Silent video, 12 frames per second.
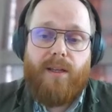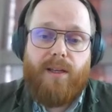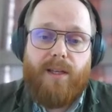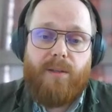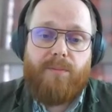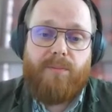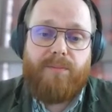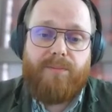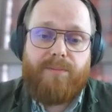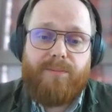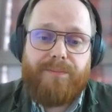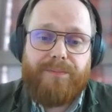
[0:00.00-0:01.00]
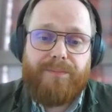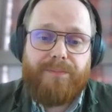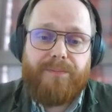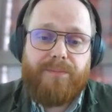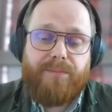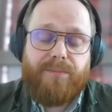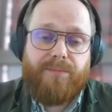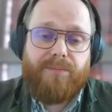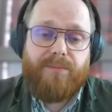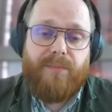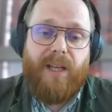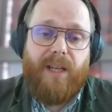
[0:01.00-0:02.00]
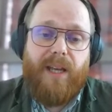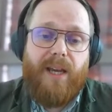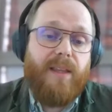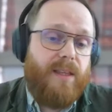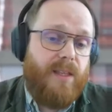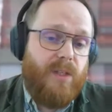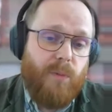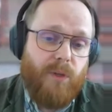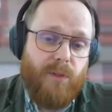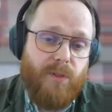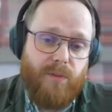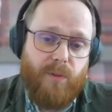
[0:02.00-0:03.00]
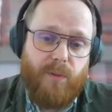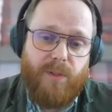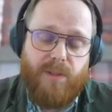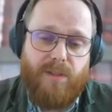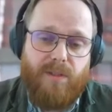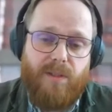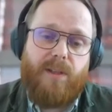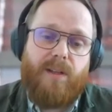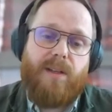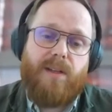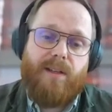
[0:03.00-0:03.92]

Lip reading: And then these models, of course,